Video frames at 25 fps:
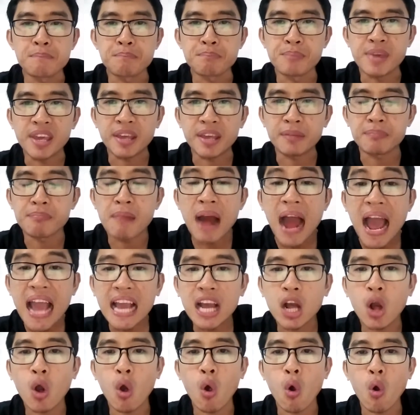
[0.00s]
Meet
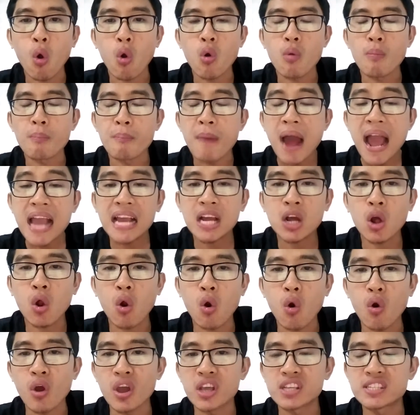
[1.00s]
Michael
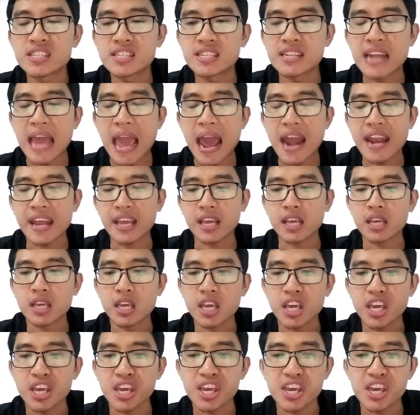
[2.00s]
Michael is an addict.